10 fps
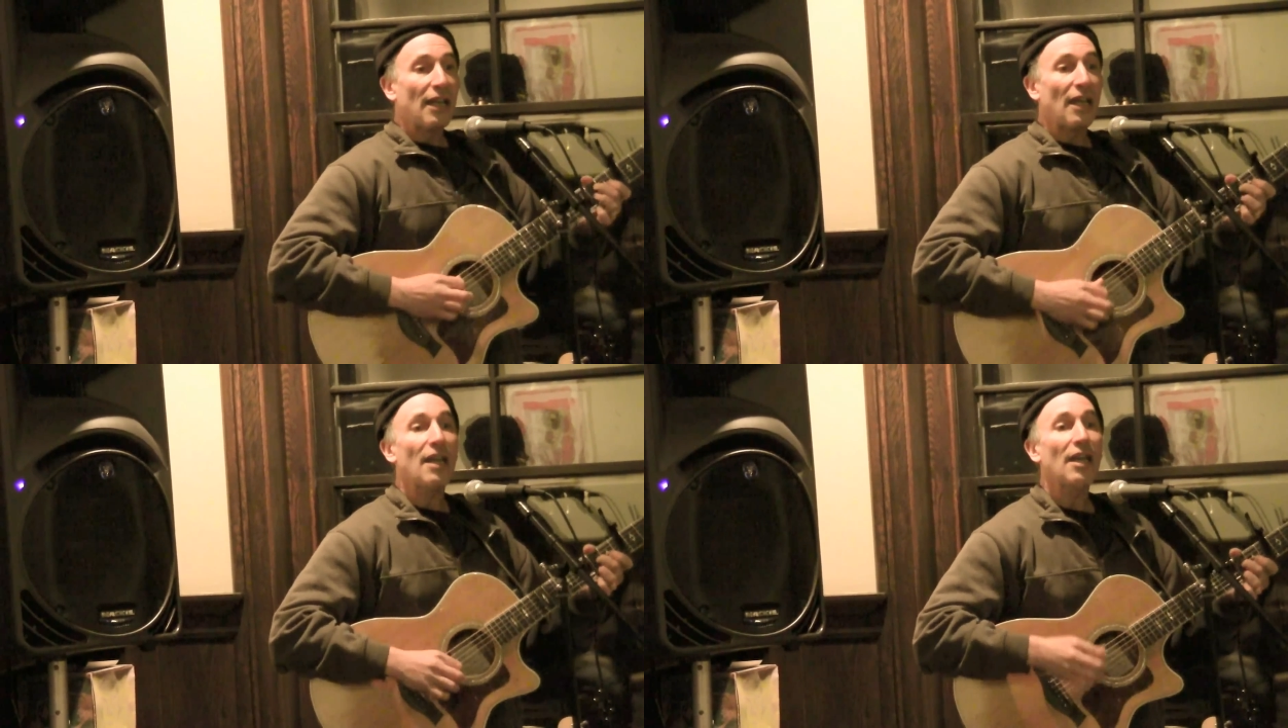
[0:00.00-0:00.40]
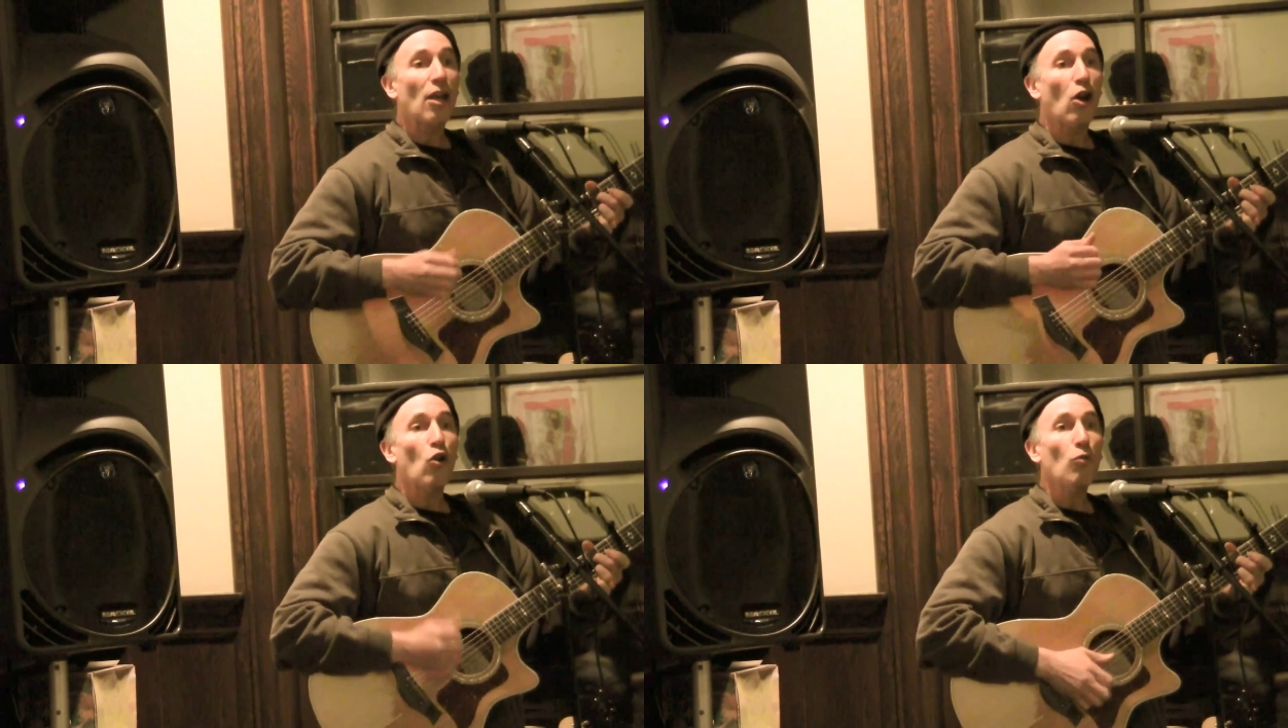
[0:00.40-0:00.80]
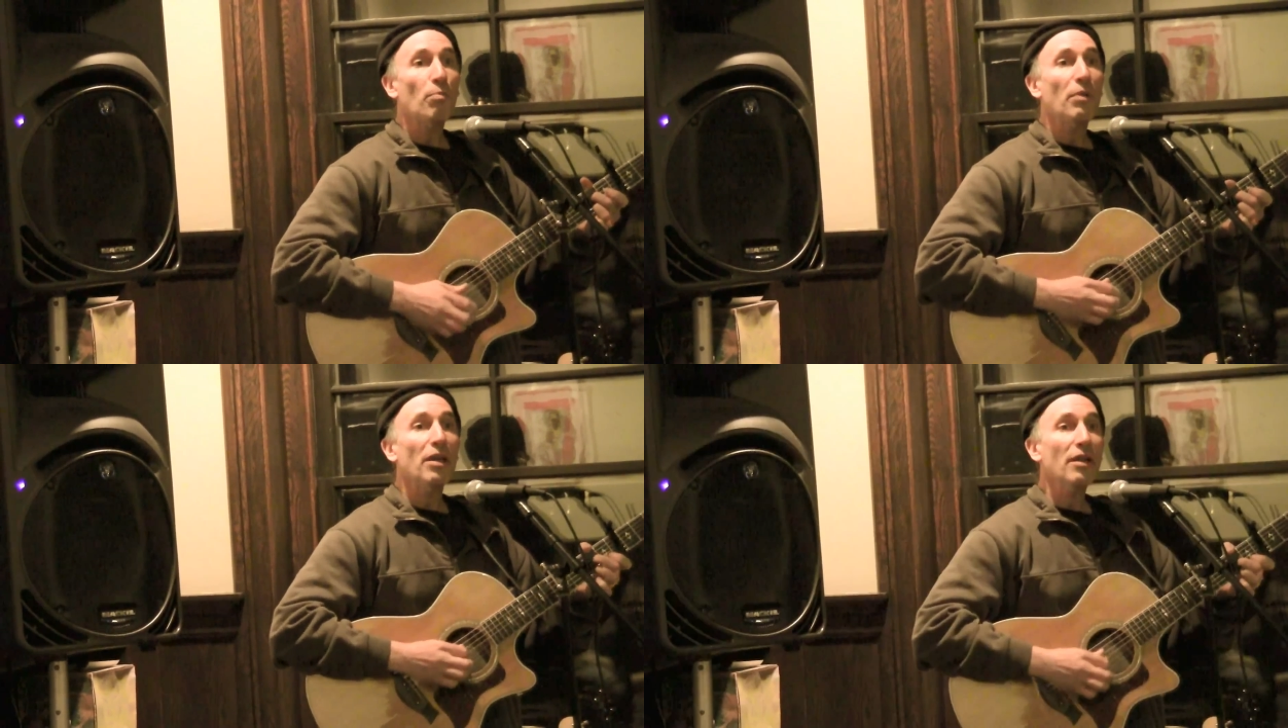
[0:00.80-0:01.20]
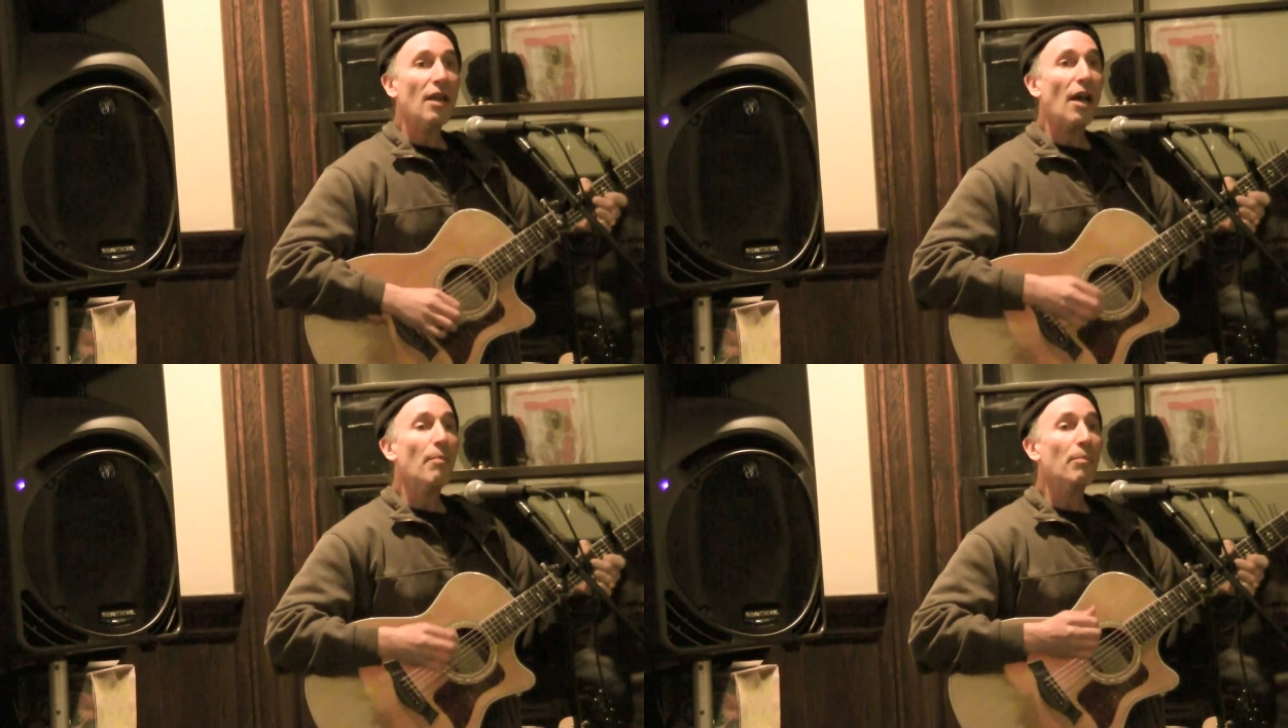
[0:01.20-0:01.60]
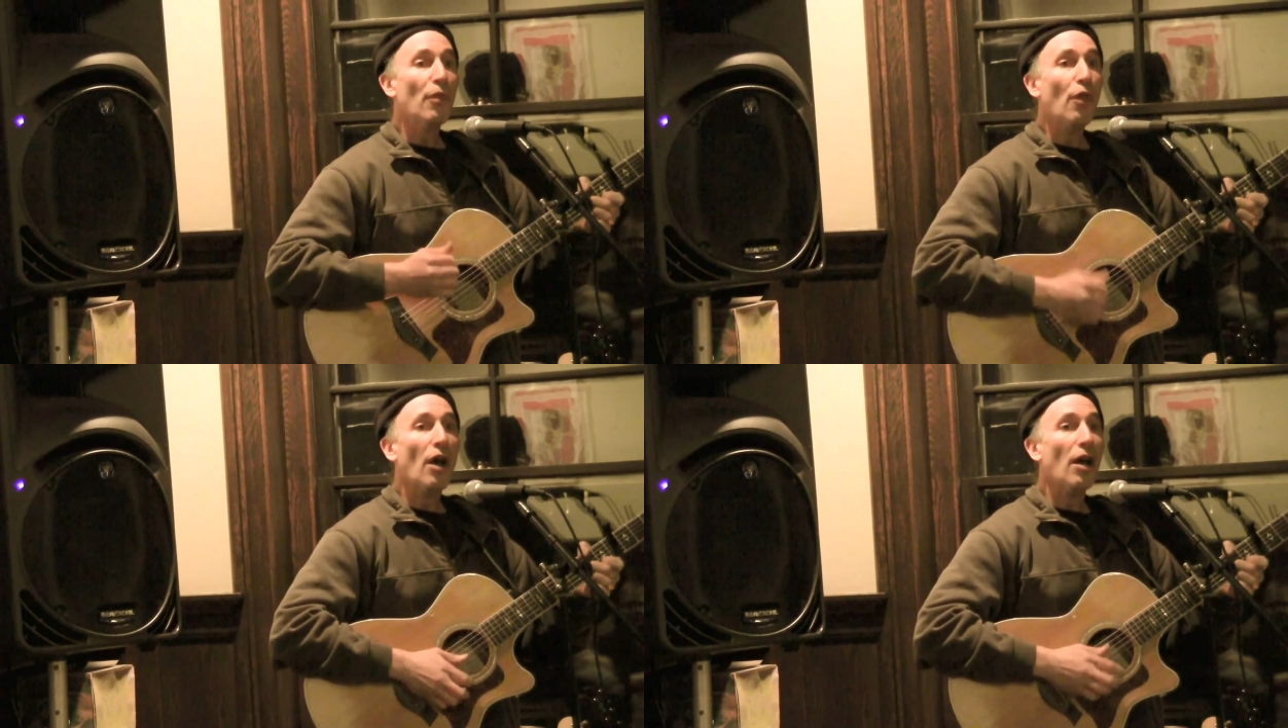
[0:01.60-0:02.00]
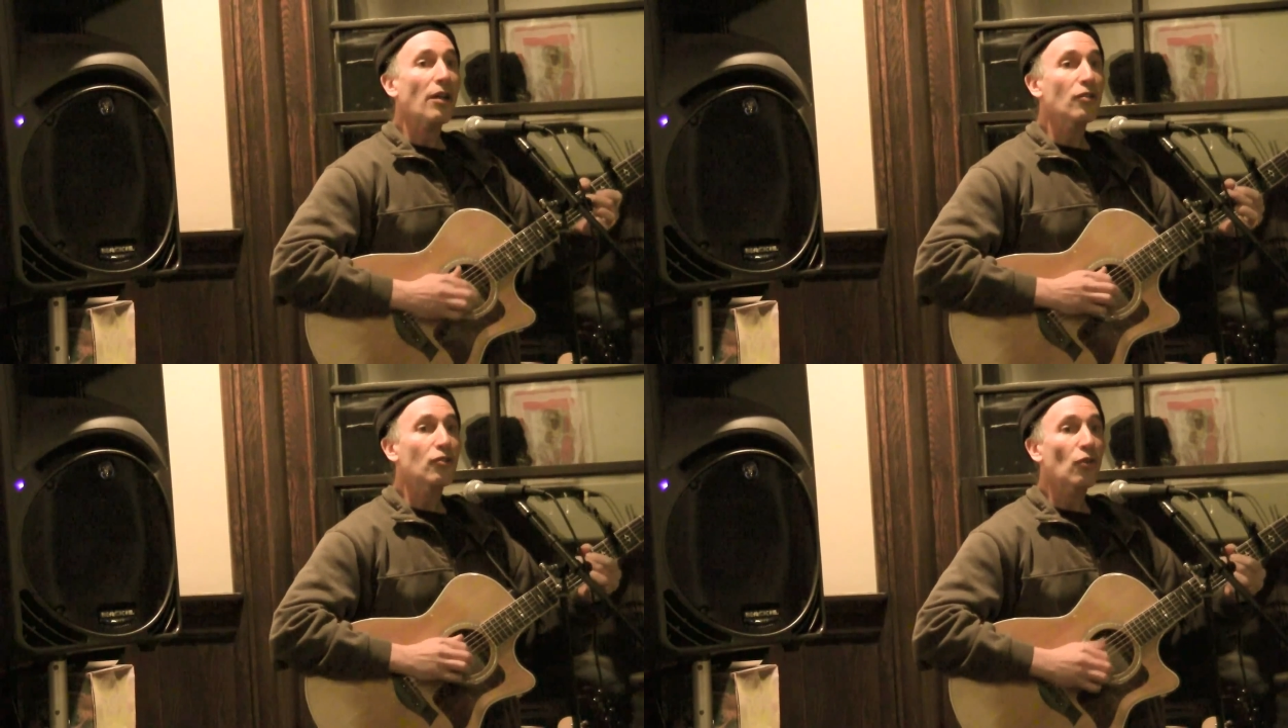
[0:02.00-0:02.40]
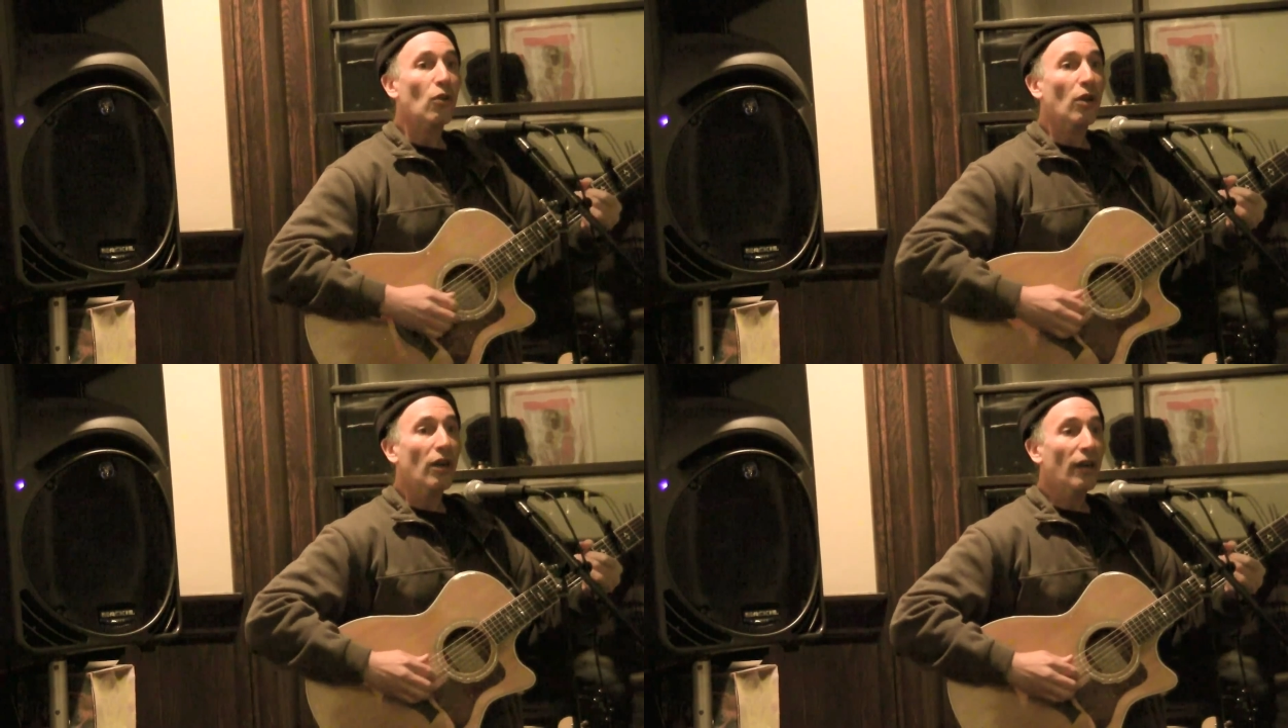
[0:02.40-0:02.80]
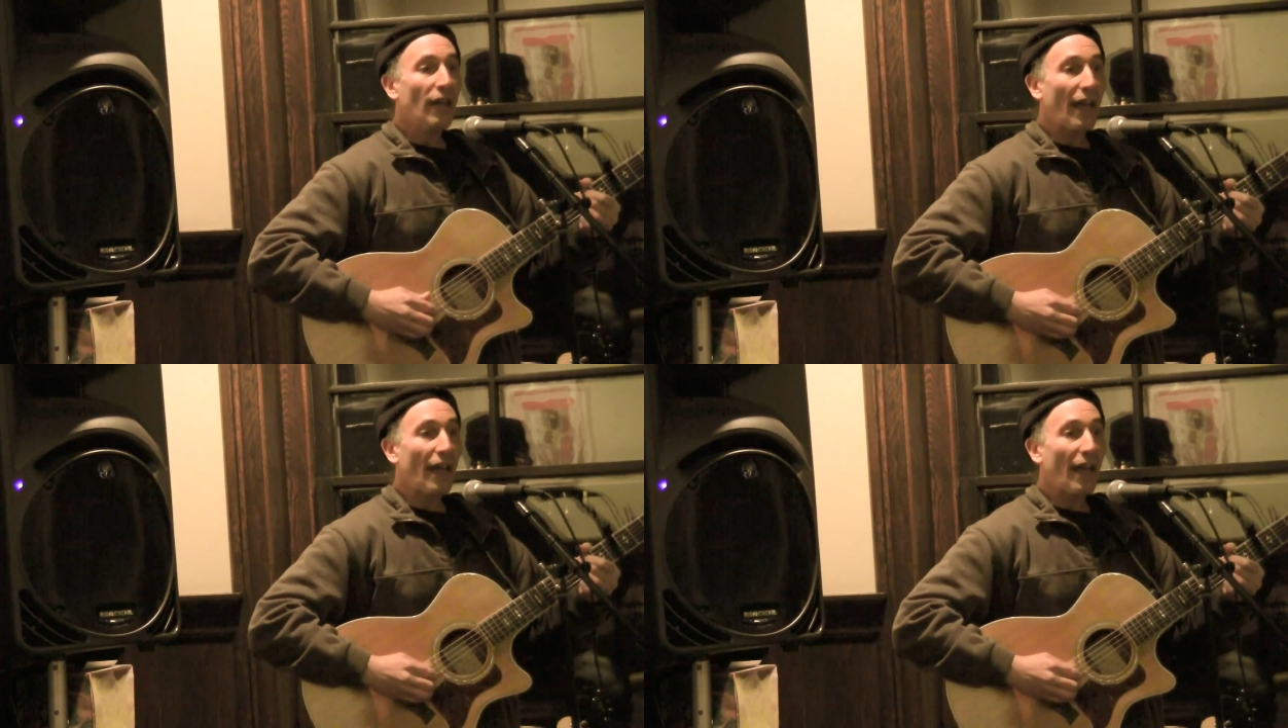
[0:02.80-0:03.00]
He opened up the door,